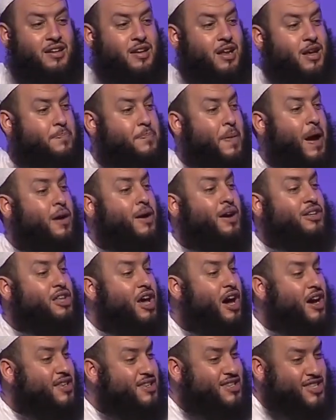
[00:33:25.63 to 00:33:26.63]
a
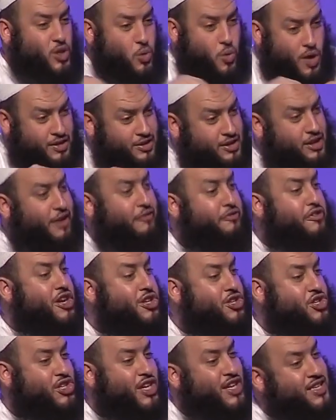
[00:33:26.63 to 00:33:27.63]
paradise the width of
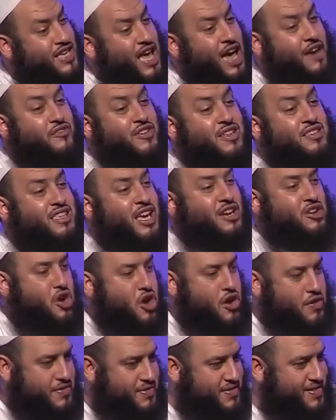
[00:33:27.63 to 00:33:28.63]
which is heavens and
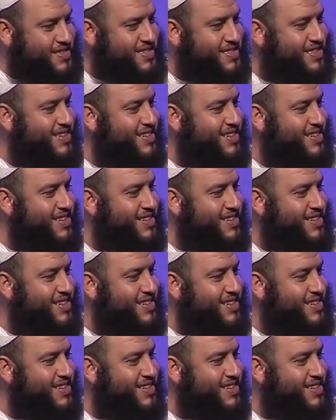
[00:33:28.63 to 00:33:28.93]
earths.